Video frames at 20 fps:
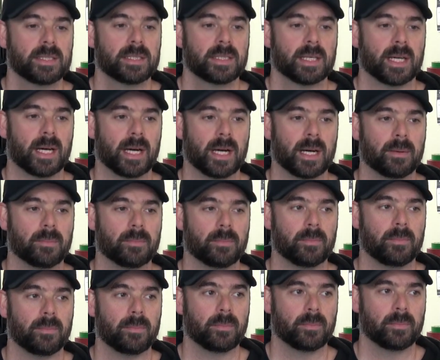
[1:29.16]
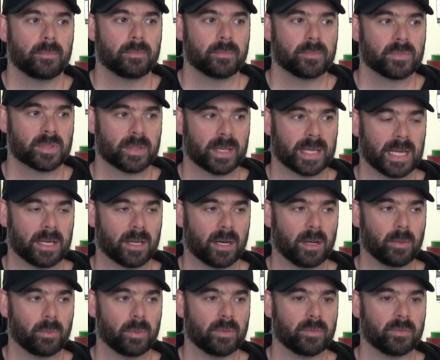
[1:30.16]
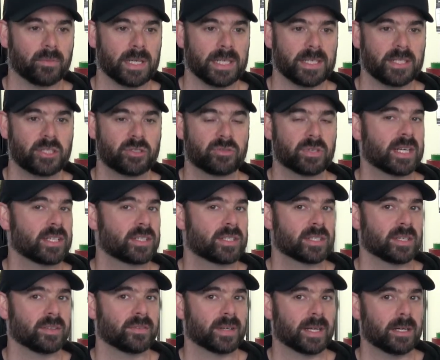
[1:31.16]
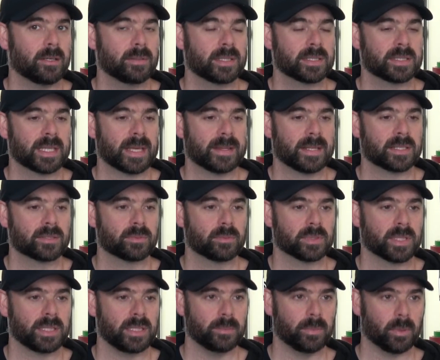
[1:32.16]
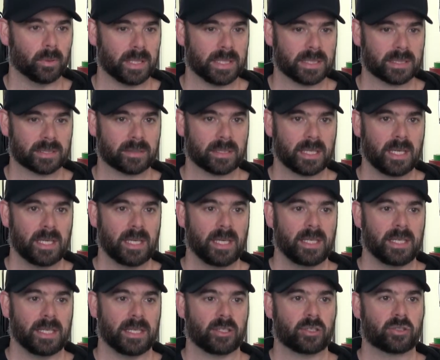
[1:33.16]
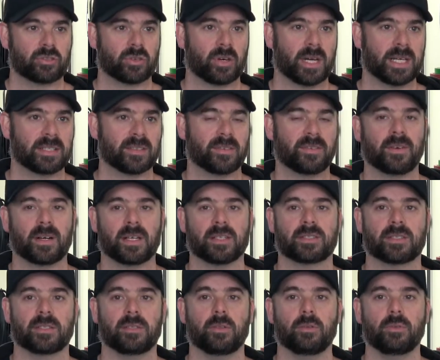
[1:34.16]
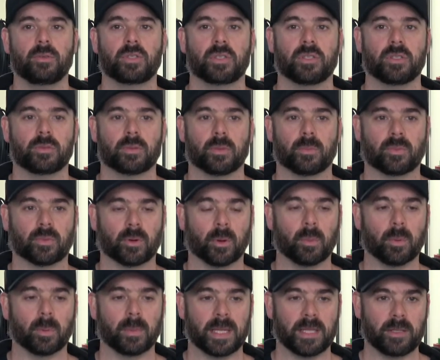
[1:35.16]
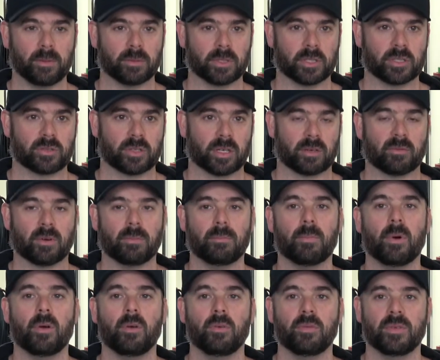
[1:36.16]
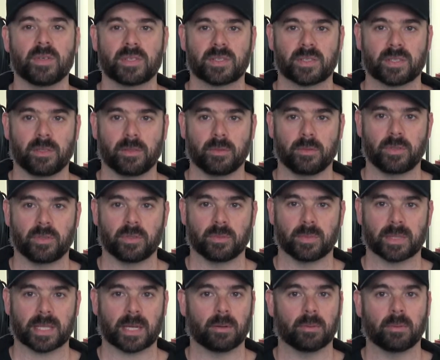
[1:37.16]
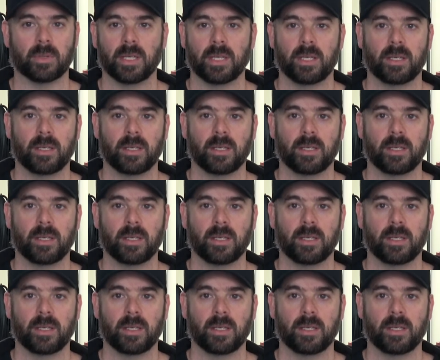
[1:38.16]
So again, I wouldn't really stretch stuff out because again, that's almost like your body's, it's trying to find a solution to a problem and then you're just trying to remove its solution without